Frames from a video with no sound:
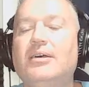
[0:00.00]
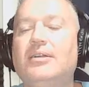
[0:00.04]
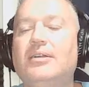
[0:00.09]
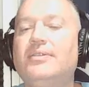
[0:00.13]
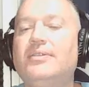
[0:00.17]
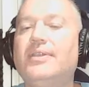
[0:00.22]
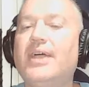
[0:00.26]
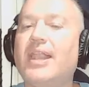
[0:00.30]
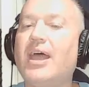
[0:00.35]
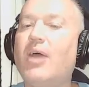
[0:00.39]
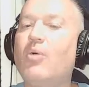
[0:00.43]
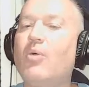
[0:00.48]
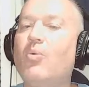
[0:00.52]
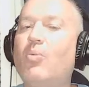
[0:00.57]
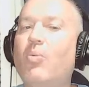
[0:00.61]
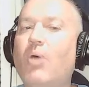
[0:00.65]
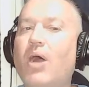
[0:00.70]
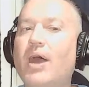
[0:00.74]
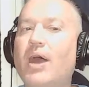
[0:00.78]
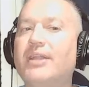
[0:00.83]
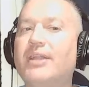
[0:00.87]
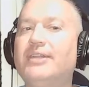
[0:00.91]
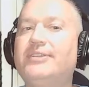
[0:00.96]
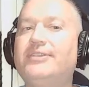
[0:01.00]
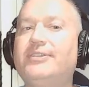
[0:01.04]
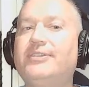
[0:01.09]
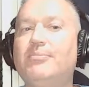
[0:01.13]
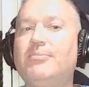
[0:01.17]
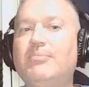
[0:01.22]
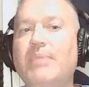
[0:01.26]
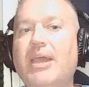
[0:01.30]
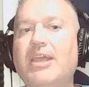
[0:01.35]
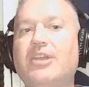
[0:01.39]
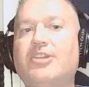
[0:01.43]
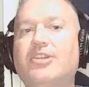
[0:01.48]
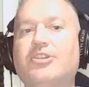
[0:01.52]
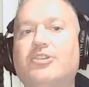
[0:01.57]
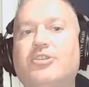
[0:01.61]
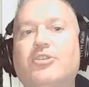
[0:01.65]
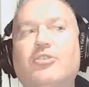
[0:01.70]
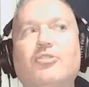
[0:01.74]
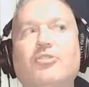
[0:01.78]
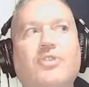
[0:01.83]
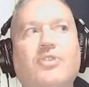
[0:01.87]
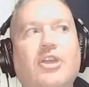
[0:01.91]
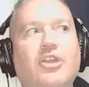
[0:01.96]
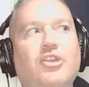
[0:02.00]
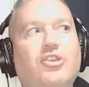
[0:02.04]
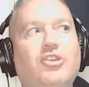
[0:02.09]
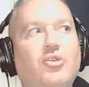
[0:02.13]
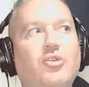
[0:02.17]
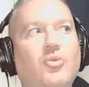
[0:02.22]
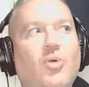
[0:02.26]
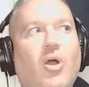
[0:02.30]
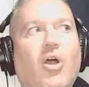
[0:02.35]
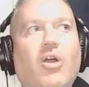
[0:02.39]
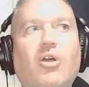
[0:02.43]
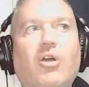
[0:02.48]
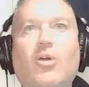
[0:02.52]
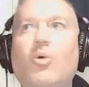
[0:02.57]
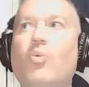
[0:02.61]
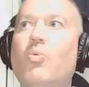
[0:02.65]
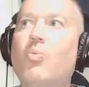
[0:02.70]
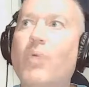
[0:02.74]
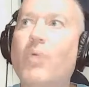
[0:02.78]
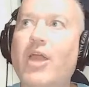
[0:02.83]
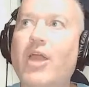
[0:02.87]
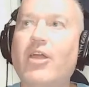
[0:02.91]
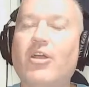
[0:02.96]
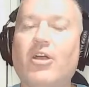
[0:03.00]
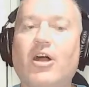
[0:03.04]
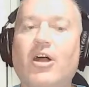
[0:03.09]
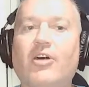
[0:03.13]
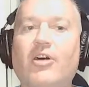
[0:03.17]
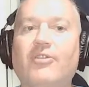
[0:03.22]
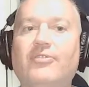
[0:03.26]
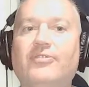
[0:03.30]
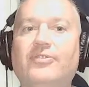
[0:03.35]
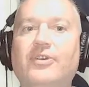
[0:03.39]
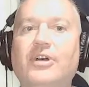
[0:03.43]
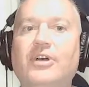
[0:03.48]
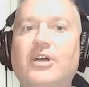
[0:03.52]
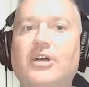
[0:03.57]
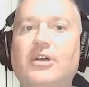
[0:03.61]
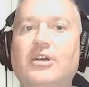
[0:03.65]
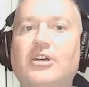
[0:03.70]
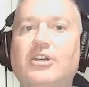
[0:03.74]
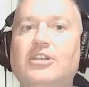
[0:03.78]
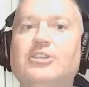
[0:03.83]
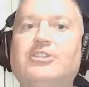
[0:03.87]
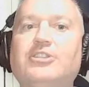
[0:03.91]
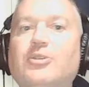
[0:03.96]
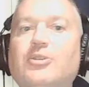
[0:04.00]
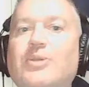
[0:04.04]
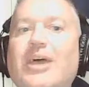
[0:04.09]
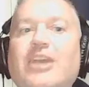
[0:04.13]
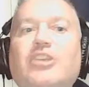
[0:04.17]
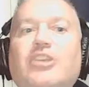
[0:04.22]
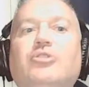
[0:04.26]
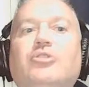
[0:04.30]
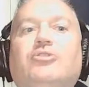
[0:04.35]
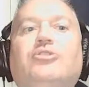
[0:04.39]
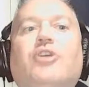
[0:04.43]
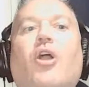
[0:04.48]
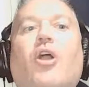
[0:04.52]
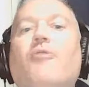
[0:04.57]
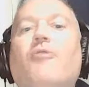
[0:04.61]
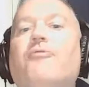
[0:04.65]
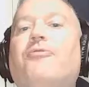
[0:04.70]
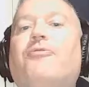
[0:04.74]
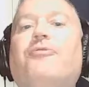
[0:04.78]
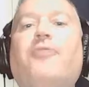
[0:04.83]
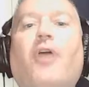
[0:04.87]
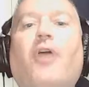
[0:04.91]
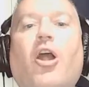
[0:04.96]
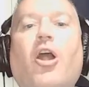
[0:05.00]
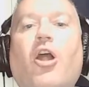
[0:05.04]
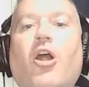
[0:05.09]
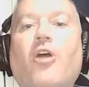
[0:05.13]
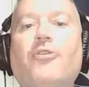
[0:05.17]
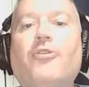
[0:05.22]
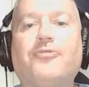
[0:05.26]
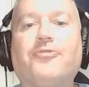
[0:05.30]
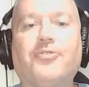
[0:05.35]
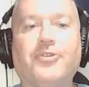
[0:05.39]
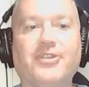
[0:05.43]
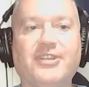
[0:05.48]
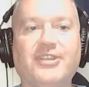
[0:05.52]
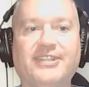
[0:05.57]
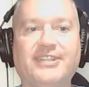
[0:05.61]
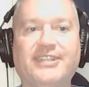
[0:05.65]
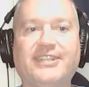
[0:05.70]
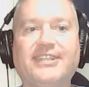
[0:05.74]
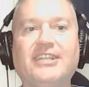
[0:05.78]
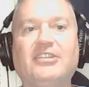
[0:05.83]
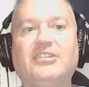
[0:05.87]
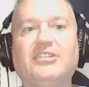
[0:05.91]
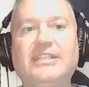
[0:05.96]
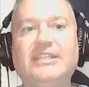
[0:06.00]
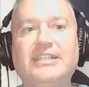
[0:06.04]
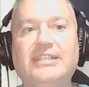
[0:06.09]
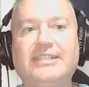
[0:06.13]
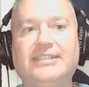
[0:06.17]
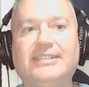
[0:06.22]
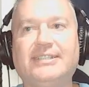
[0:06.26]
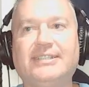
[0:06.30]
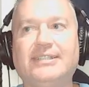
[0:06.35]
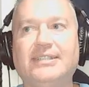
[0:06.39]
that I wanted to make sure that you are aware of so that you don't fall for the silliness